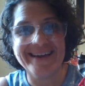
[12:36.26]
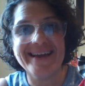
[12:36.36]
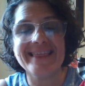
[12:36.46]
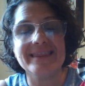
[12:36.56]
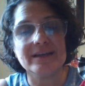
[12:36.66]

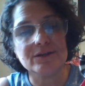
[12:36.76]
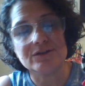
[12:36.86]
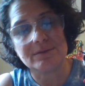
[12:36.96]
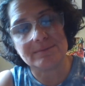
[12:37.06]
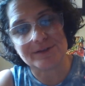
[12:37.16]
Thank you
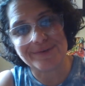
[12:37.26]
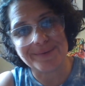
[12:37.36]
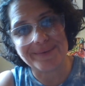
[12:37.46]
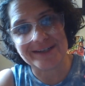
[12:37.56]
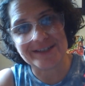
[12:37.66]
so much for
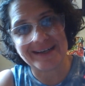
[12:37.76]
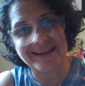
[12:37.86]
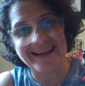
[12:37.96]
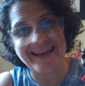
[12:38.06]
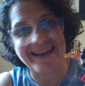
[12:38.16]

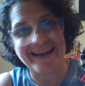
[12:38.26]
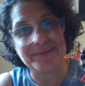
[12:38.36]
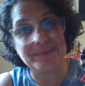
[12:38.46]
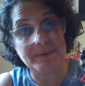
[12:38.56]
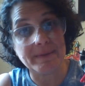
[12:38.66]
watching, and
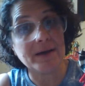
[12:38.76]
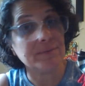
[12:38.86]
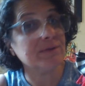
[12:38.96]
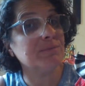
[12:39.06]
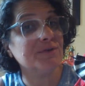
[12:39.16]
we'll be back
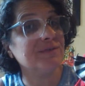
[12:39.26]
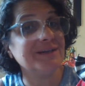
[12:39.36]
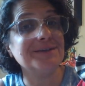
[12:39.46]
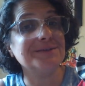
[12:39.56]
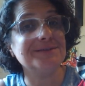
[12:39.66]
with more
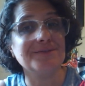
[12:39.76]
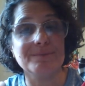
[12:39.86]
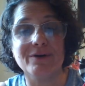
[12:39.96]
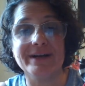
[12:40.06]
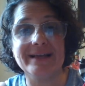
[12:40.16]
videos from
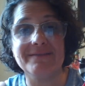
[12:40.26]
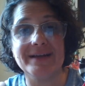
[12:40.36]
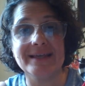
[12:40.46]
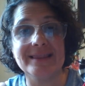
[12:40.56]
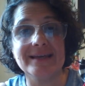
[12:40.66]
Art Out of
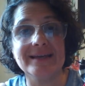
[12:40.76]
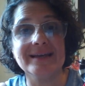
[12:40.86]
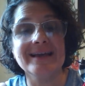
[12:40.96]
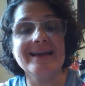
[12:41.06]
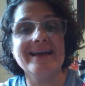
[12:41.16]
Anything
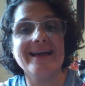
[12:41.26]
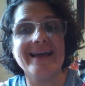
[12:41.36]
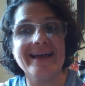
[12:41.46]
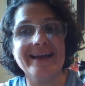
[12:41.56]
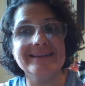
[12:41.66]

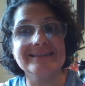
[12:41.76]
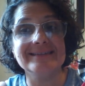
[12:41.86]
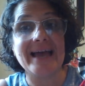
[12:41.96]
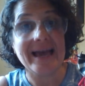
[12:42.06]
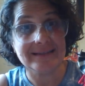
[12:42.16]
and
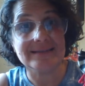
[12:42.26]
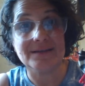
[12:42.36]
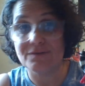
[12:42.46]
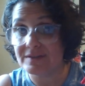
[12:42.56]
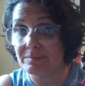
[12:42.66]
at Sea
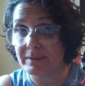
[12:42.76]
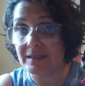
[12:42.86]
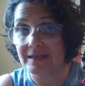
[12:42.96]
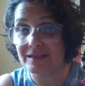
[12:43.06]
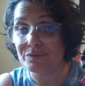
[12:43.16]
of
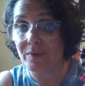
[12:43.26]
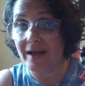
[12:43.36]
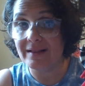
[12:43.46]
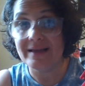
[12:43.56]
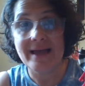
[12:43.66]
Visibility as
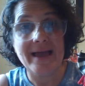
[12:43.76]
well.